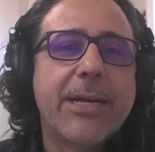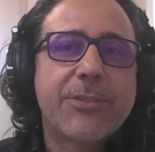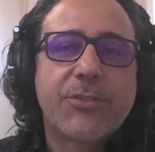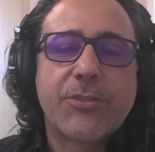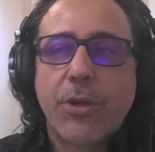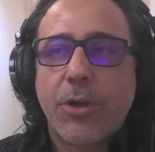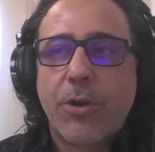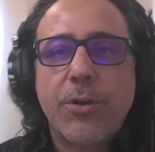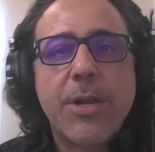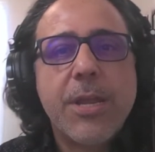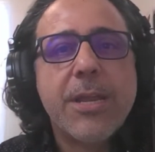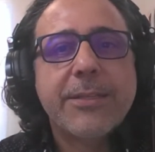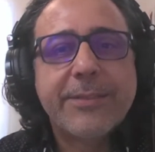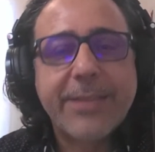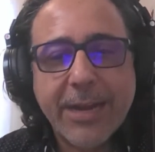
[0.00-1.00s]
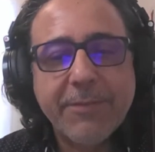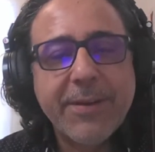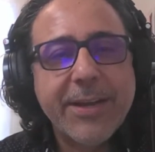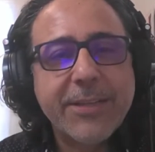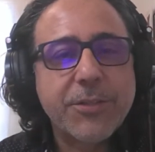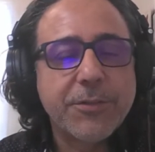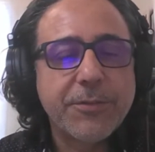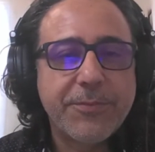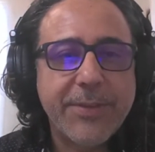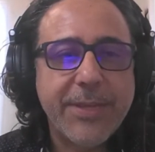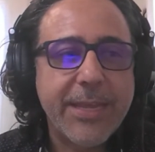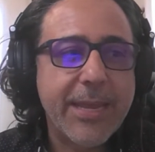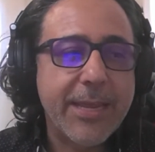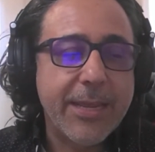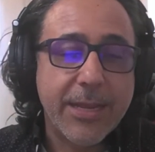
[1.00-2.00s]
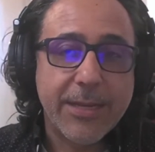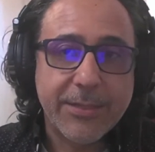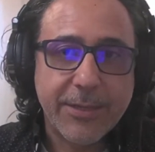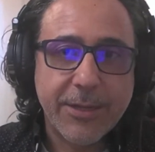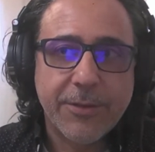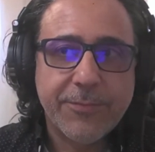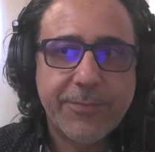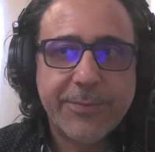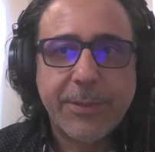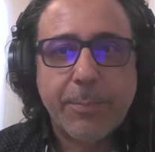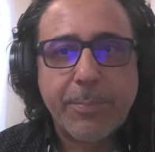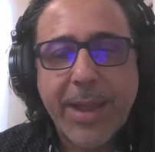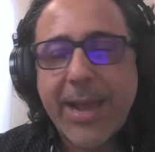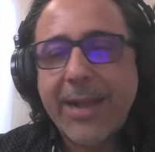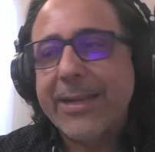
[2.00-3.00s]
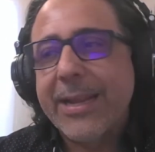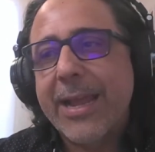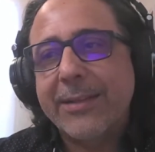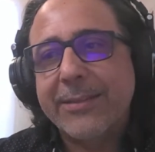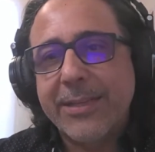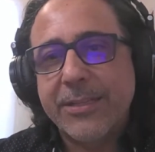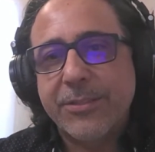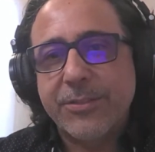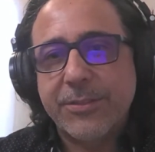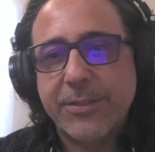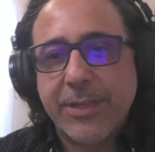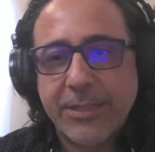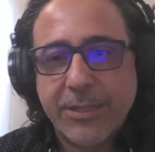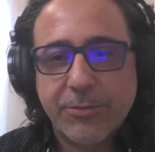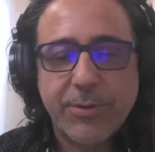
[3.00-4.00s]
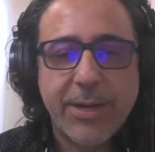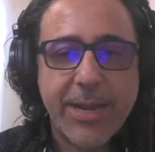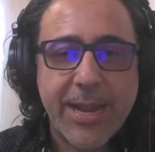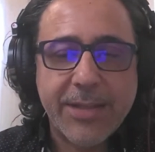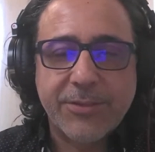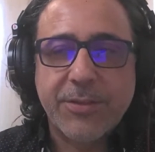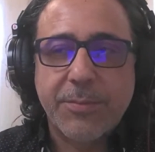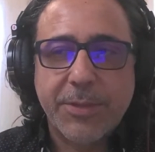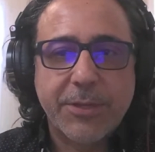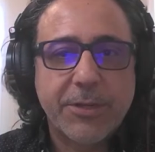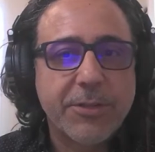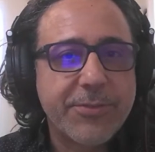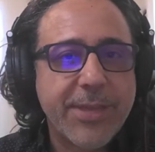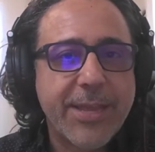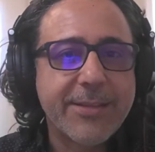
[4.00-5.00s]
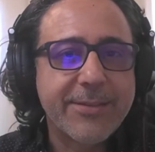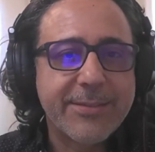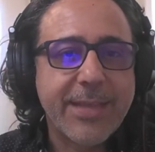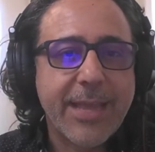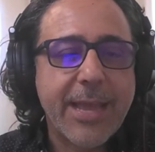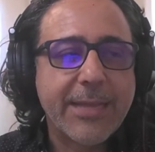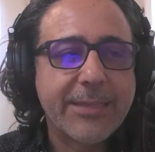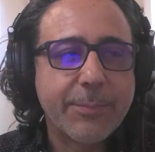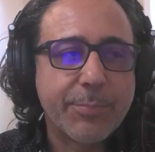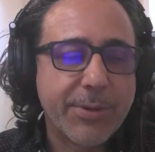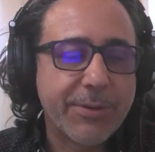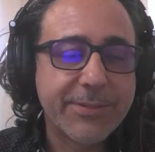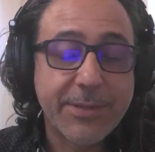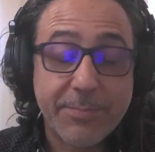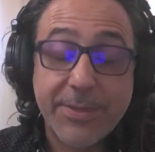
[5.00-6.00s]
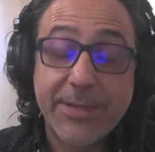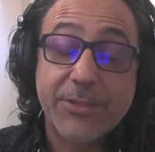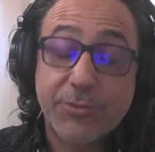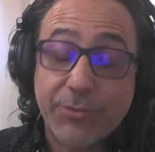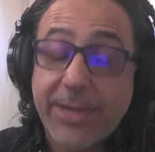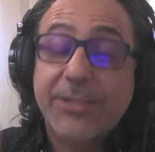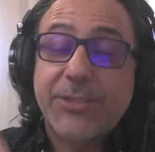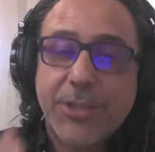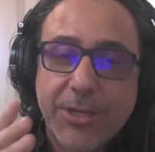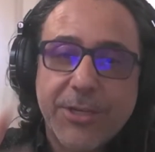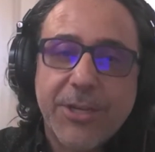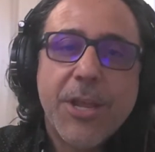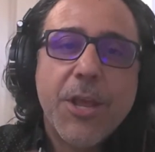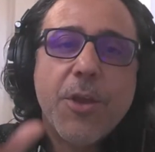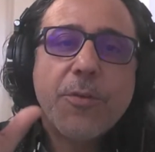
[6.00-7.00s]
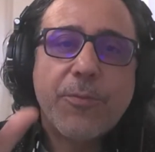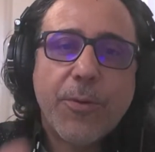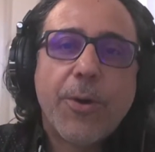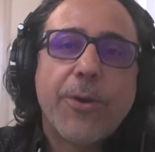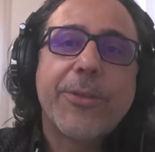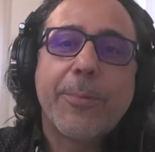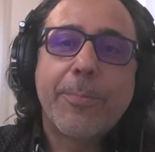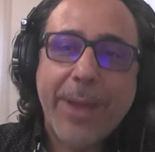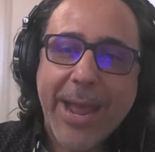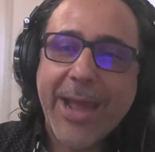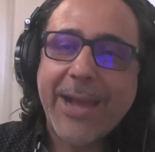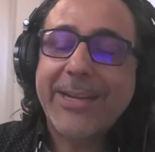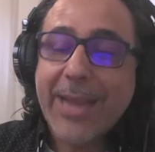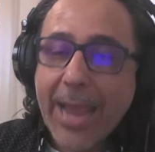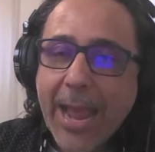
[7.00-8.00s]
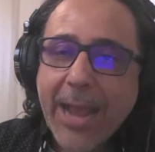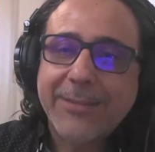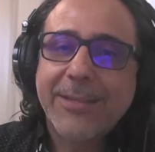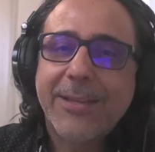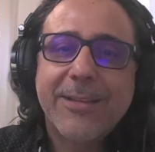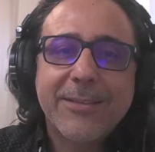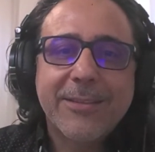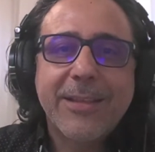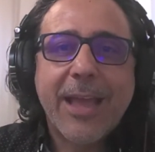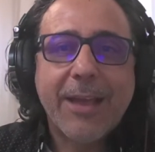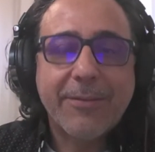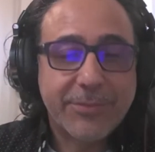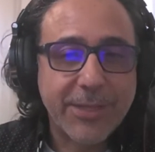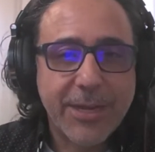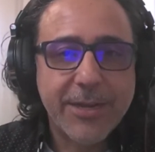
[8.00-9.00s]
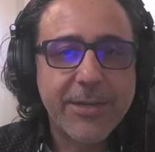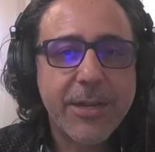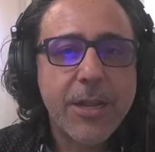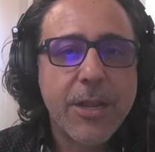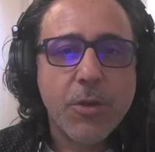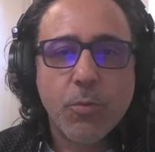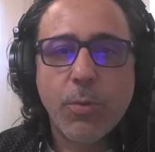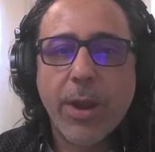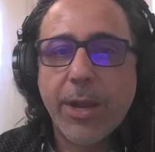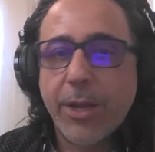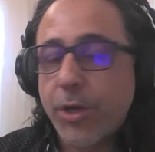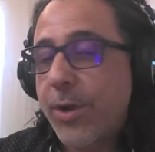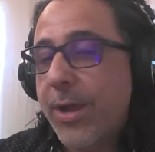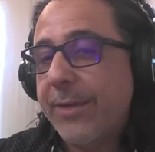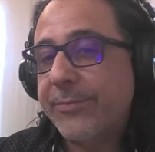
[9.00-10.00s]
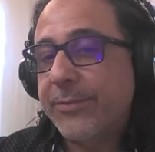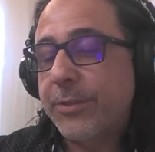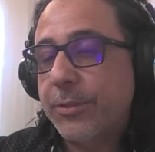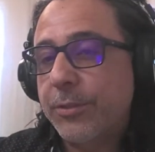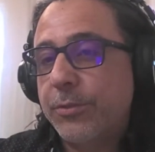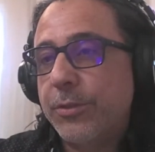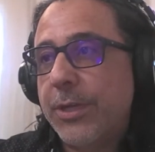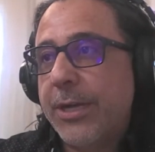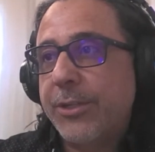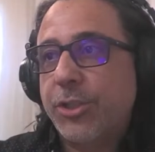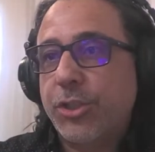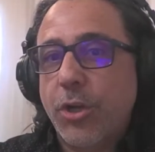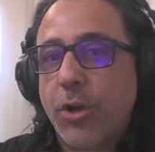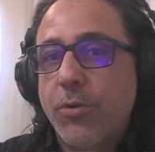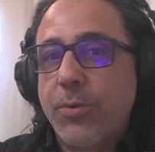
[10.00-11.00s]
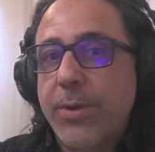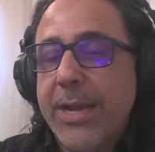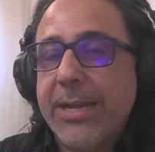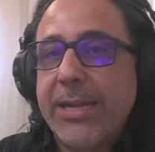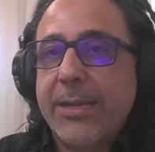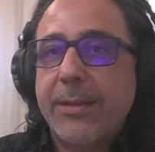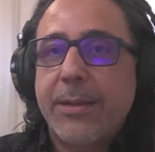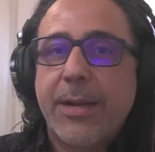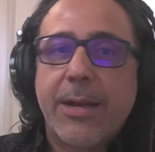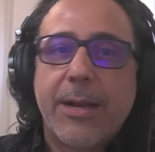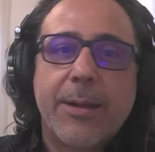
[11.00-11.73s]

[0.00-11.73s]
So take advantage of the VA of the PAC Act and some of the good things that the previous administration for the PAC Act have done, where you don't have to show any,